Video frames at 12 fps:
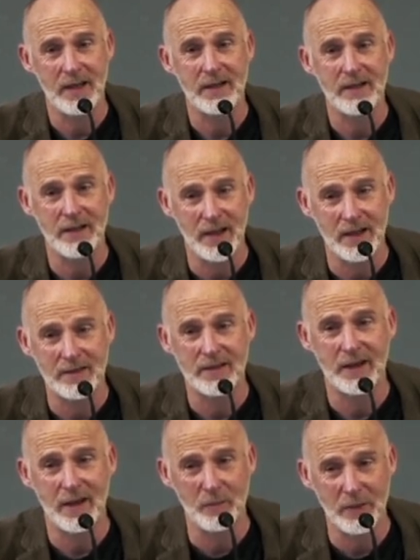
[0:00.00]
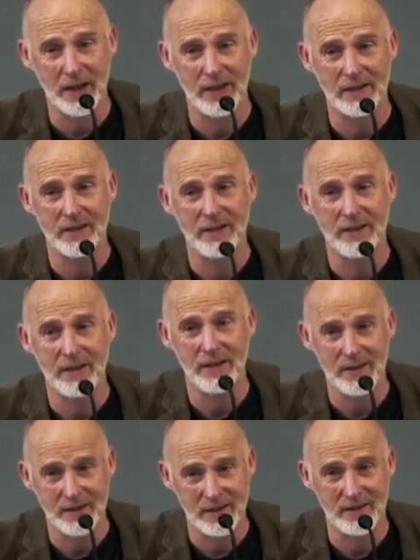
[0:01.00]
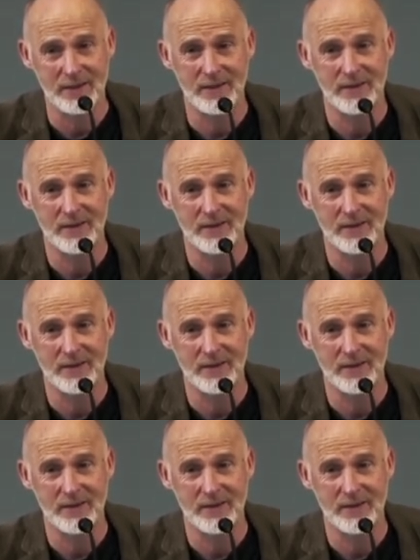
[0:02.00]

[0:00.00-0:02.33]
That's how bad it is.